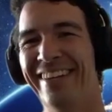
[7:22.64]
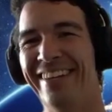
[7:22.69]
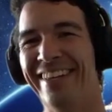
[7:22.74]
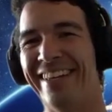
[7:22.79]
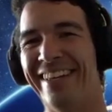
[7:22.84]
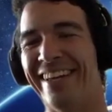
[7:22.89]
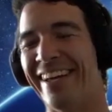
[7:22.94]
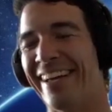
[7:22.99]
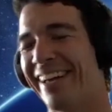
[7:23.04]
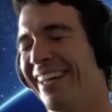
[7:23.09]

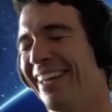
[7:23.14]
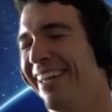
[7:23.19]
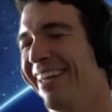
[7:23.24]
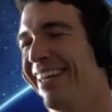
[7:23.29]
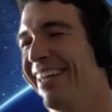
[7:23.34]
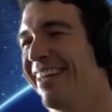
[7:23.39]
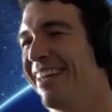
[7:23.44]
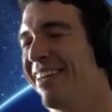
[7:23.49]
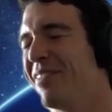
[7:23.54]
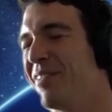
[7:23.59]
yeah.
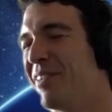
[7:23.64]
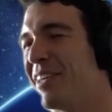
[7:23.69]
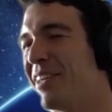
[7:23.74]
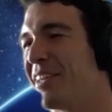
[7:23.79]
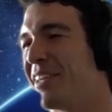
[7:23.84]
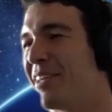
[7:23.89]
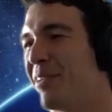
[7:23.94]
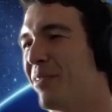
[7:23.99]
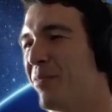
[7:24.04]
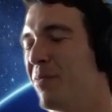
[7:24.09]

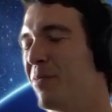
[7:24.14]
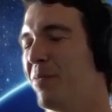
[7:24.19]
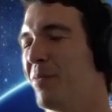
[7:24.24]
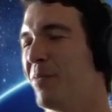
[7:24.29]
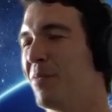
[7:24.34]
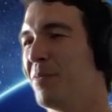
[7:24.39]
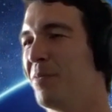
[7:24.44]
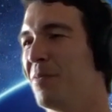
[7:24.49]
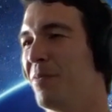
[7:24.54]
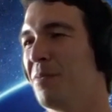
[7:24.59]
But
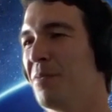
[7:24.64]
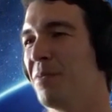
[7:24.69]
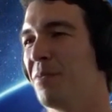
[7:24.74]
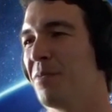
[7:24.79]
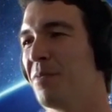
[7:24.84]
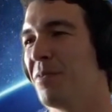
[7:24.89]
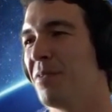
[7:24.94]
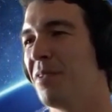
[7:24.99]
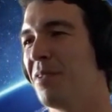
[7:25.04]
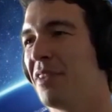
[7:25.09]

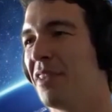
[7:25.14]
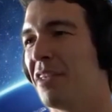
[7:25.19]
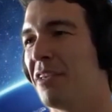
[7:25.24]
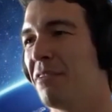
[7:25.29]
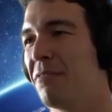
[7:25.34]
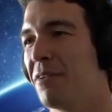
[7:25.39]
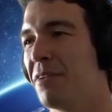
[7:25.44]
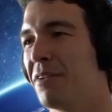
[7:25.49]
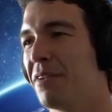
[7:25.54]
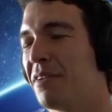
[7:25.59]

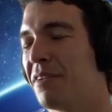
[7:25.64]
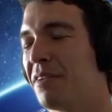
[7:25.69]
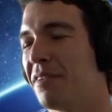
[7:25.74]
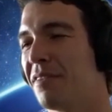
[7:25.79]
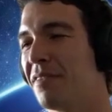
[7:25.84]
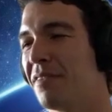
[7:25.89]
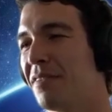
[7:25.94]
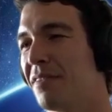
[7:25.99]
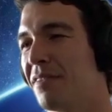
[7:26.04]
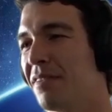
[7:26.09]
even
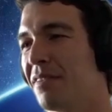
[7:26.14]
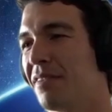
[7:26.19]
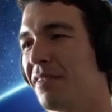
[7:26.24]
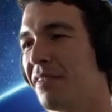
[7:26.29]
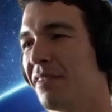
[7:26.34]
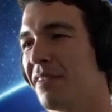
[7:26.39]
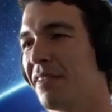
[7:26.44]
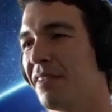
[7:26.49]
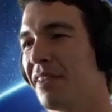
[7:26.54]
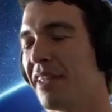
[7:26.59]

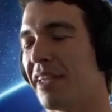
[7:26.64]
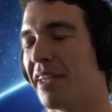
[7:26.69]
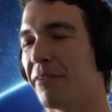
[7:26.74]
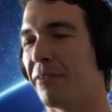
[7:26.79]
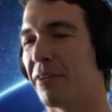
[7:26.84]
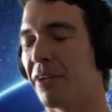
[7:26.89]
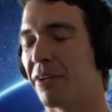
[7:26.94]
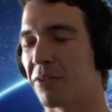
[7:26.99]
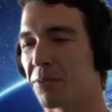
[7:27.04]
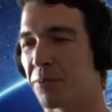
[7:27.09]
like
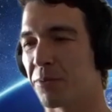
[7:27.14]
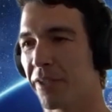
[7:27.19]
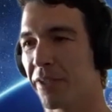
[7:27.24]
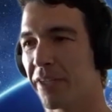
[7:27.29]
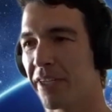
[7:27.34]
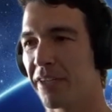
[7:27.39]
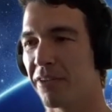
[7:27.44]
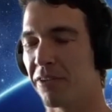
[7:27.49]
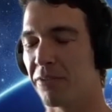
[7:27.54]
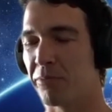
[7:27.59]
when I was
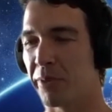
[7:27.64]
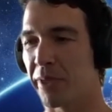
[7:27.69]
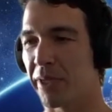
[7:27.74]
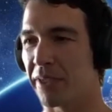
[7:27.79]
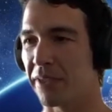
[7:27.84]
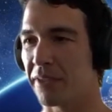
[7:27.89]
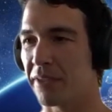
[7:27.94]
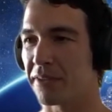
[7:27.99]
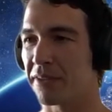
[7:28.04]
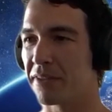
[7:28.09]
working on
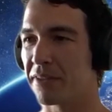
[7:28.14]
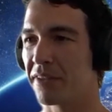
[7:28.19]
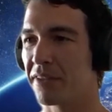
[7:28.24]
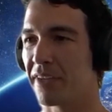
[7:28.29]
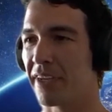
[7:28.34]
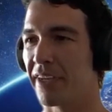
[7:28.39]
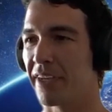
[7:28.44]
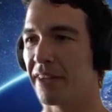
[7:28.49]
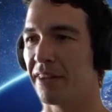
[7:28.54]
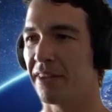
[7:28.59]
base
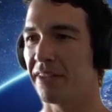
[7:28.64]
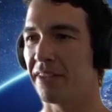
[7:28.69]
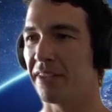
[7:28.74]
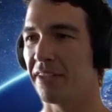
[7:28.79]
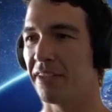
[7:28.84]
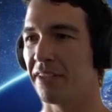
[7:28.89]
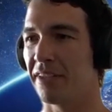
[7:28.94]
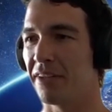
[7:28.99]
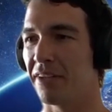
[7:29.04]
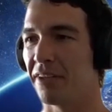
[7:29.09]
at
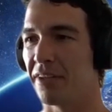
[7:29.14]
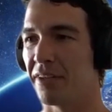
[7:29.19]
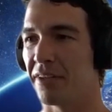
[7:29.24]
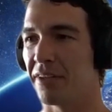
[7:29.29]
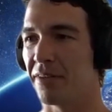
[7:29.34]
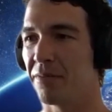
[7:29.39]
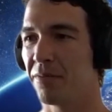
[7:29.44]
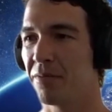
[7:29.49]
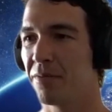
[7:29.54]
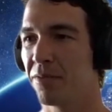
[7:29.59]

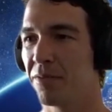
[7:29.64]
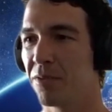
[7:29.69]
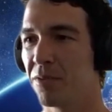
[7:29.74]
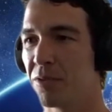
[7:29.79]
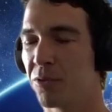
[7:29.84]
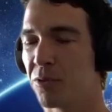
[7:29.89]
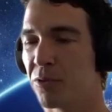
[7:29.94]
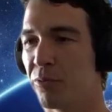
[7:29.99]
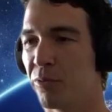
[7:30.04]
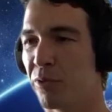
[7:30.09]
the
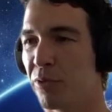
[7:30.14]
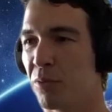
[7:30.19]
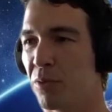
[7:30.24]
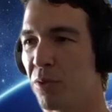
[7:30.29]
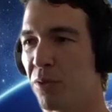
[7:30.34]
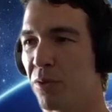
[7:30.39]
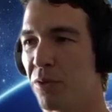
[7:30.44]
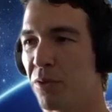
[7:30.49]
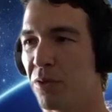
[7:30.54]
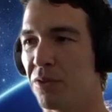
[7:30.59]
swimming
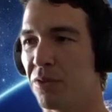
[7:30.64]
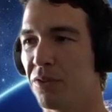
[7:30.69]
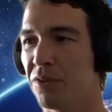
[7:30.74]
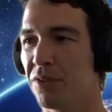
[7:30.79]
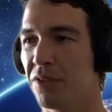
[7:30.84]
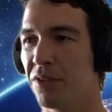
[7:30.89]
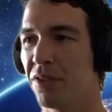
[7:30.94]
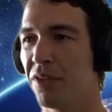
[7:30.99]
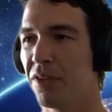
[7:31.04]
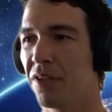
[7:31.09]

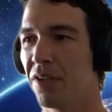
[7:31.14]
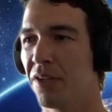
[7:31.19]
pools,